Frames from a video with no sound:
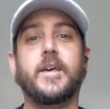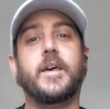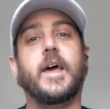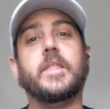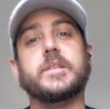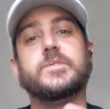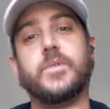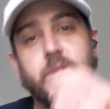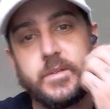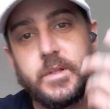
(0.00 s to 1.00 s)
And that's sort
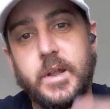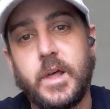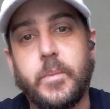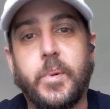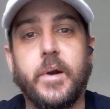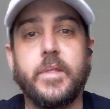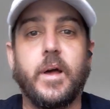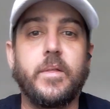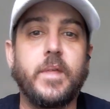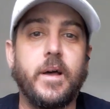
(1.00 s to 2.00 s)
of another part of
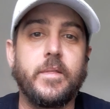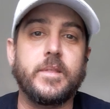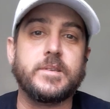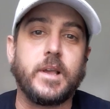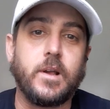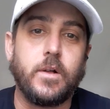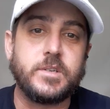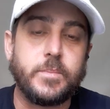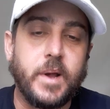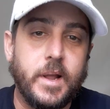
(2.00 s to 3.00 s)
the
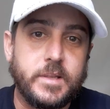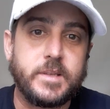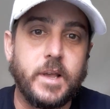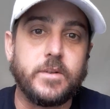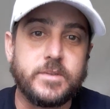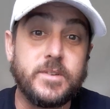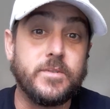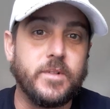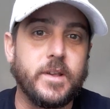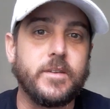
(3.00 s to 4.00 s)
psychology behind sales
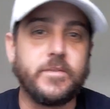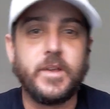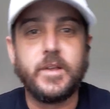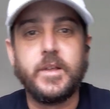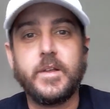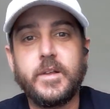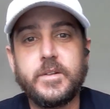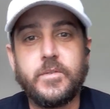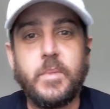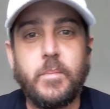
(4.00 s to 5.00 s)
too. Like,
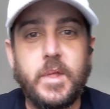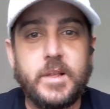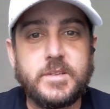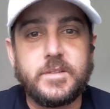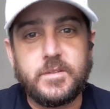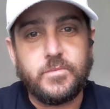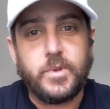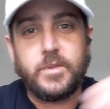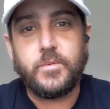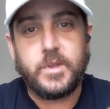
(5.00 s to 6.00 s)
remember that
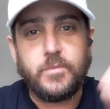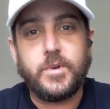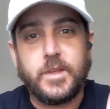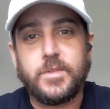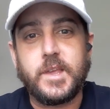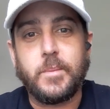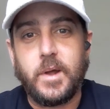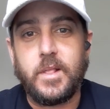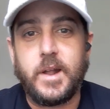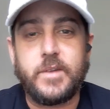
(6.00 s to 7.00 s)
we can think about
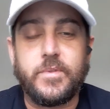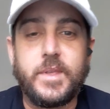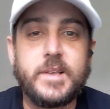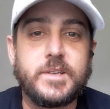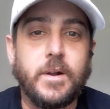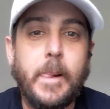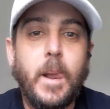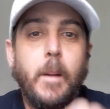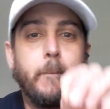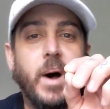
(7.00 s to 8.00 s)
a lot of different things here.
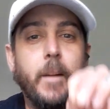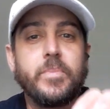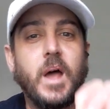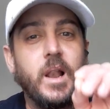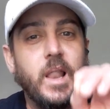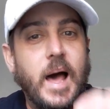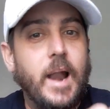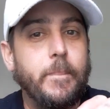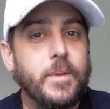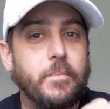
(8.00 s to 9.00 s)
But a lot
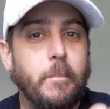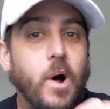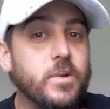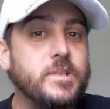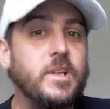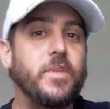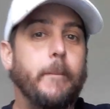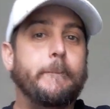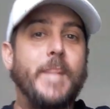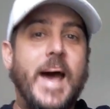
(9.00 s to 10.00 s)
of people, most of the
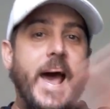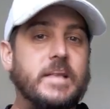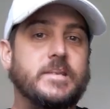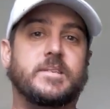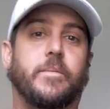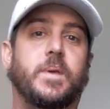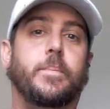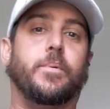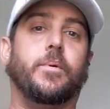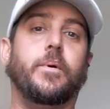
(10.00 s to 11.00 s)
masses of
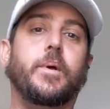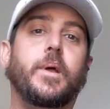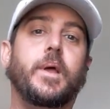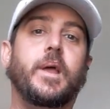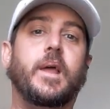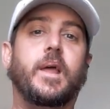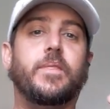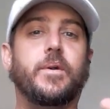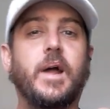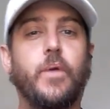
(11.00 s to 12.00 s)
people,
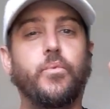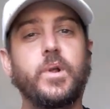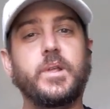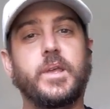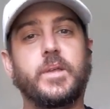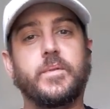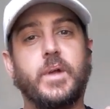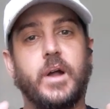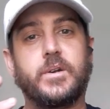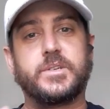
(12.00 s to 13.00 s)
they're not really
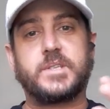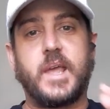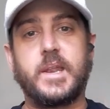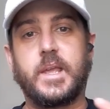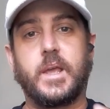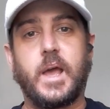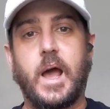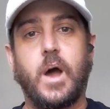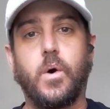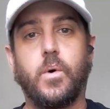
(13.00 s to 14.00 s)
understanding
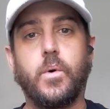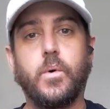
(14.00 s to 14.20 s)
how